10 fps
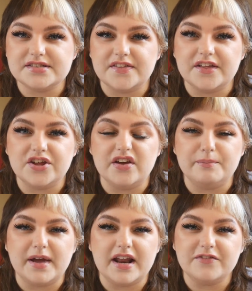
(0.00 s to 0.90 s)
I think you
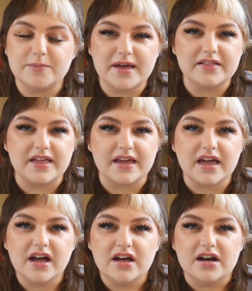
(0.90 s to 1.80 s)
might have to pay like
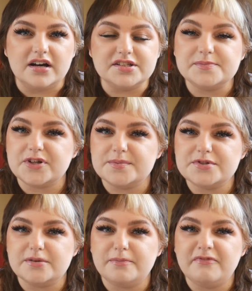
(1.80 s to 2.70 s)
a
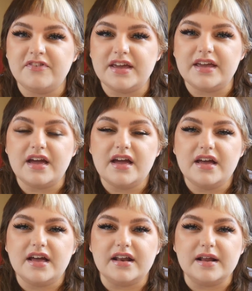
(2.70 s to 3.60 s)
subscription fee,
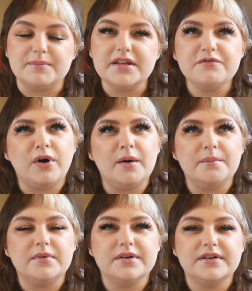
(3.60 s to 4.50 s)
and I believe
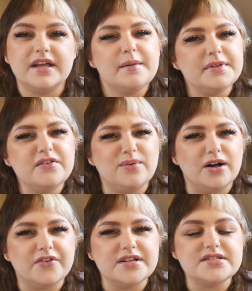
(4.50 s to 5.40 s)

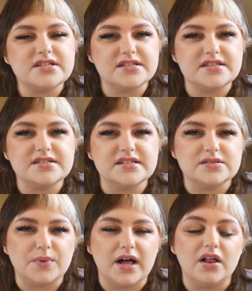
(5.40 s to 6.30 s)
Walgreens does this
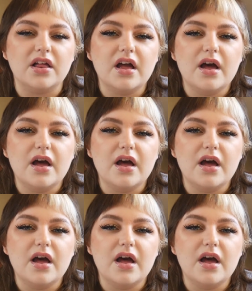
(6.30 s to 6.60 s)
as well.